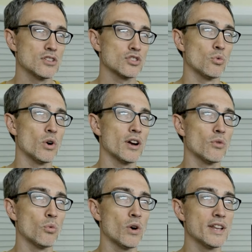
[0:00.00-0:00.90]
So
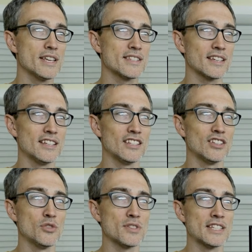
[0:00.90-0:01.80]
what is the
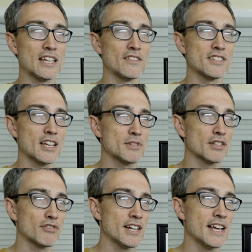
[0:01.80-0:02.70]
continuous state of the
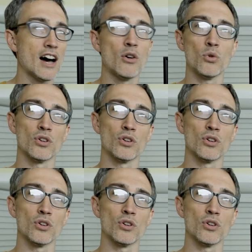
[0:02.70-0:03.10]
subject right now?